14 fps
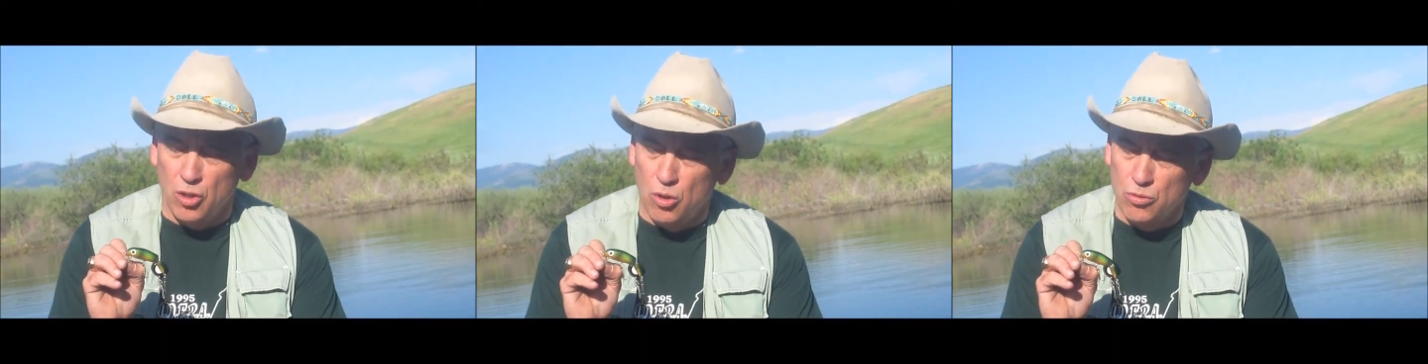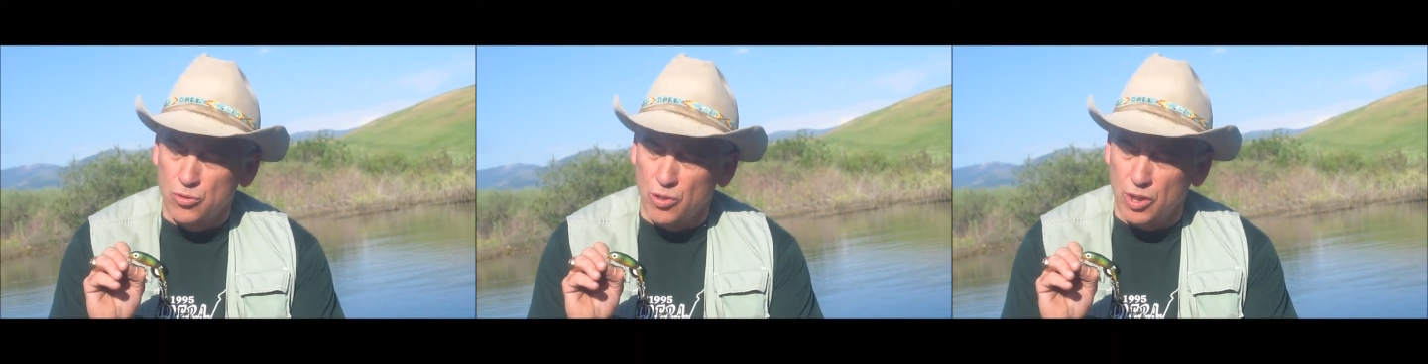
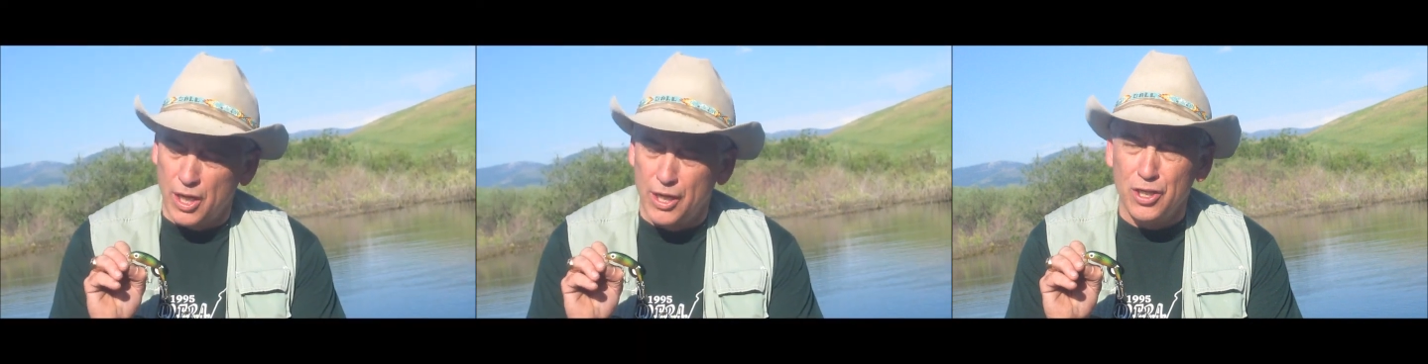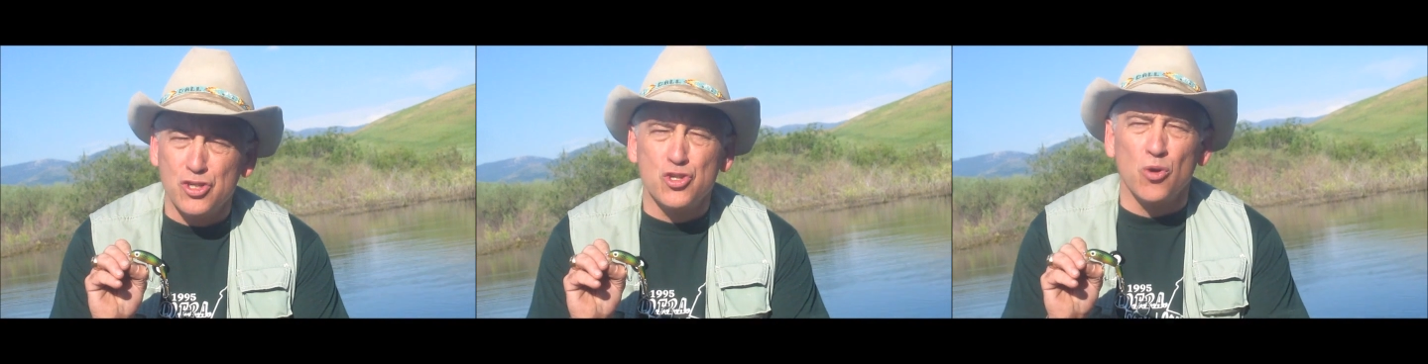
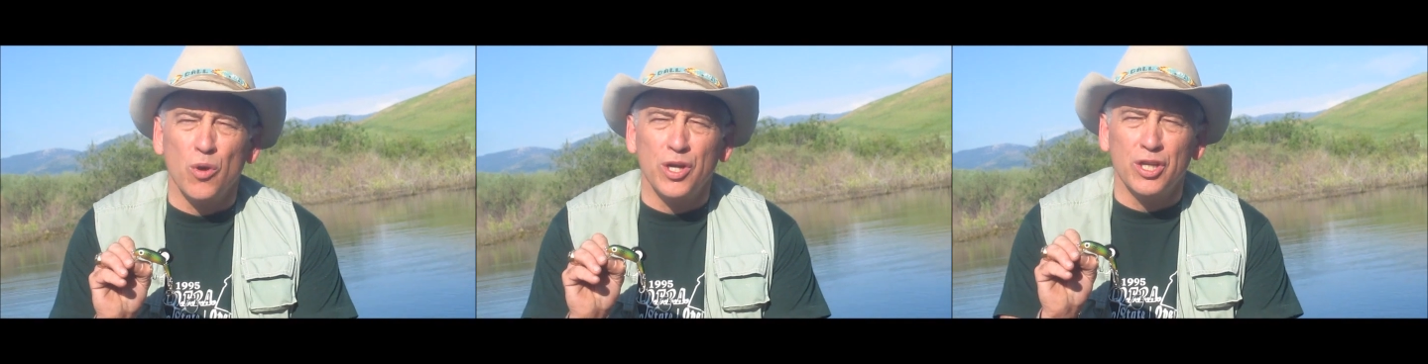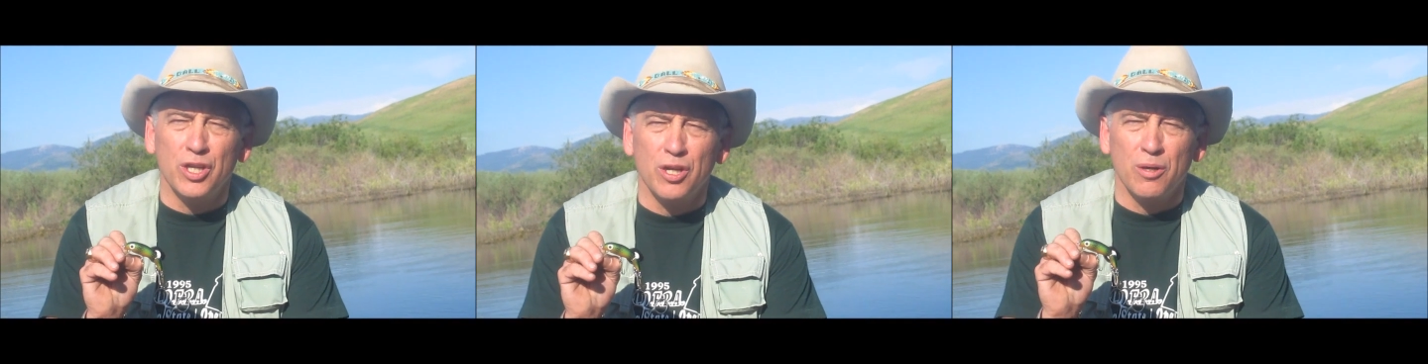ultralight
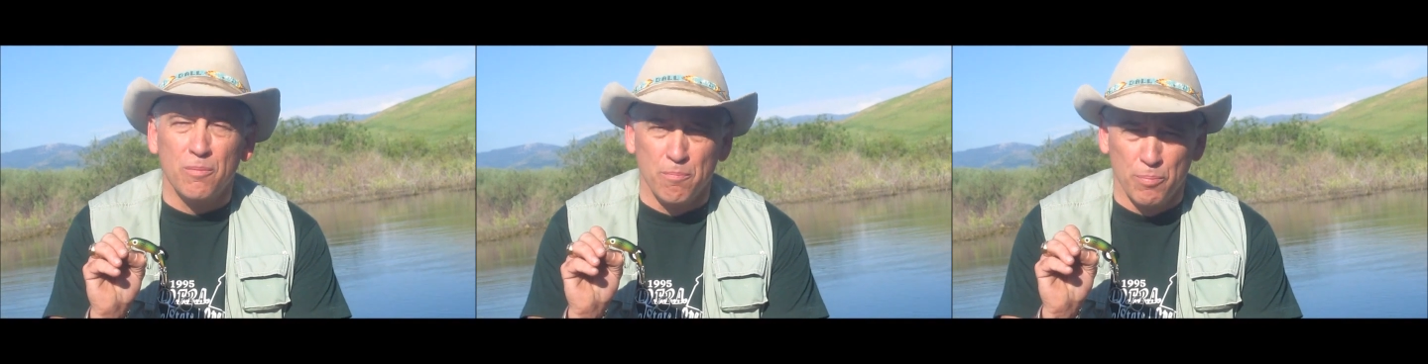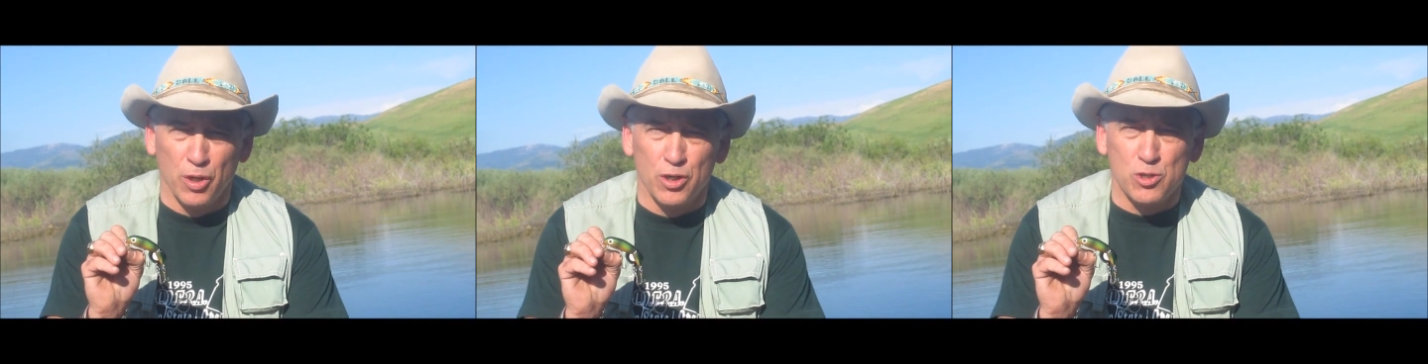jointed
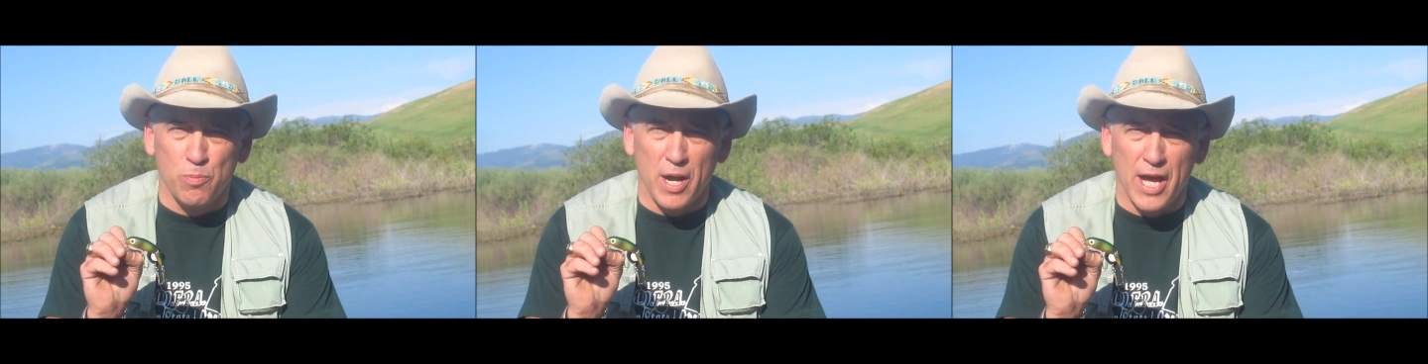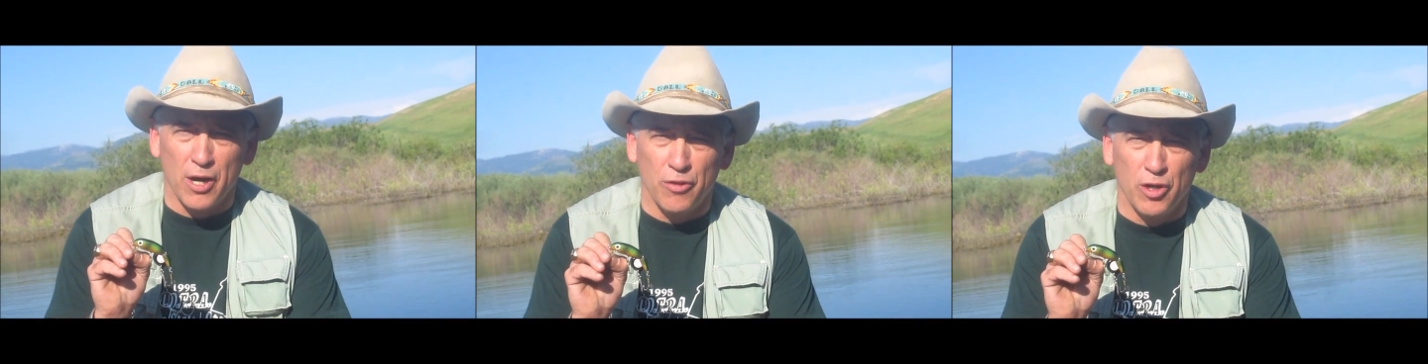perch
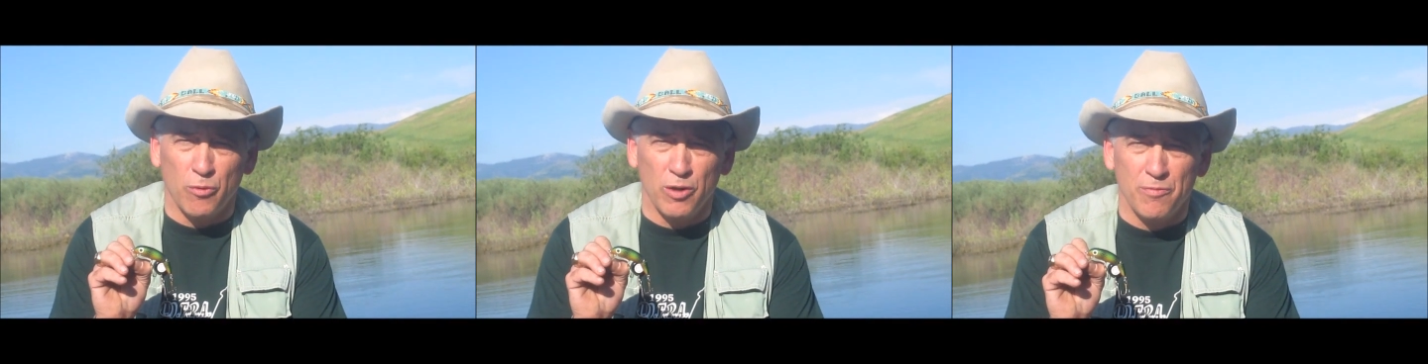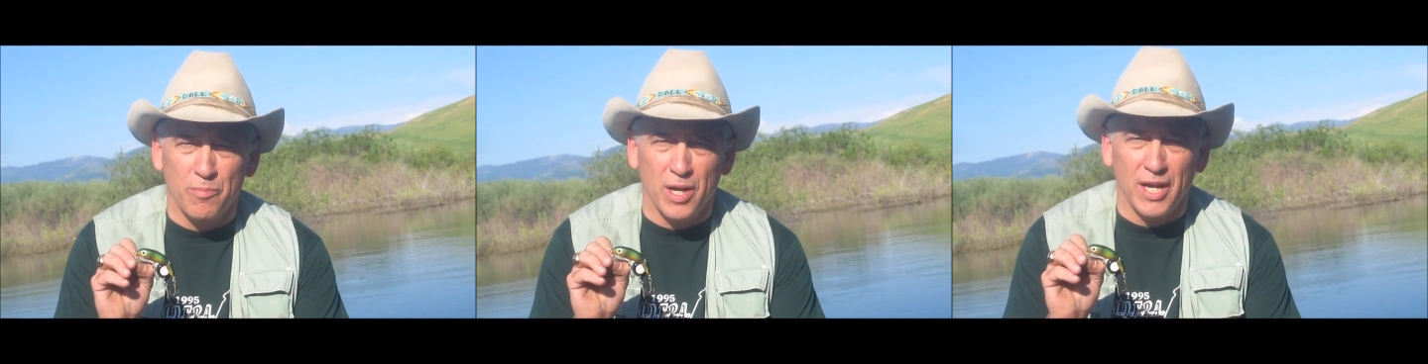pattern that
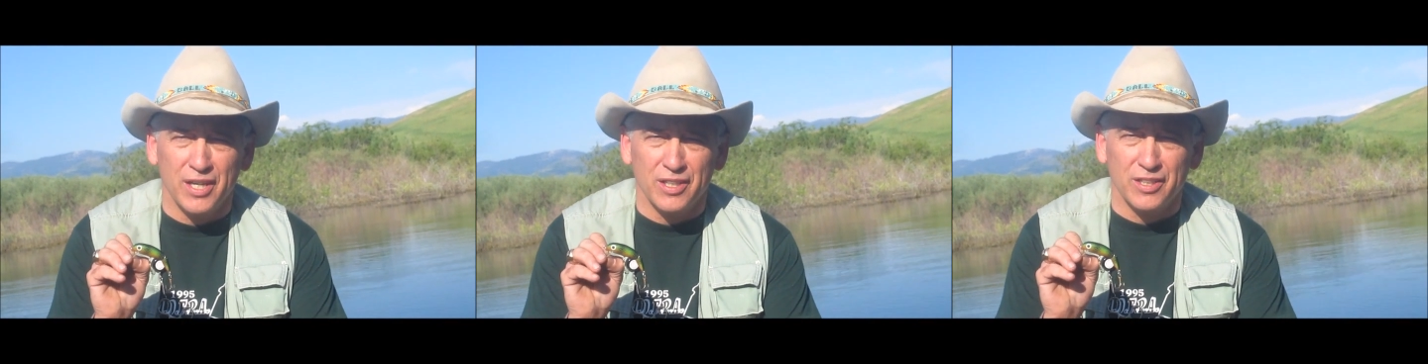we've made.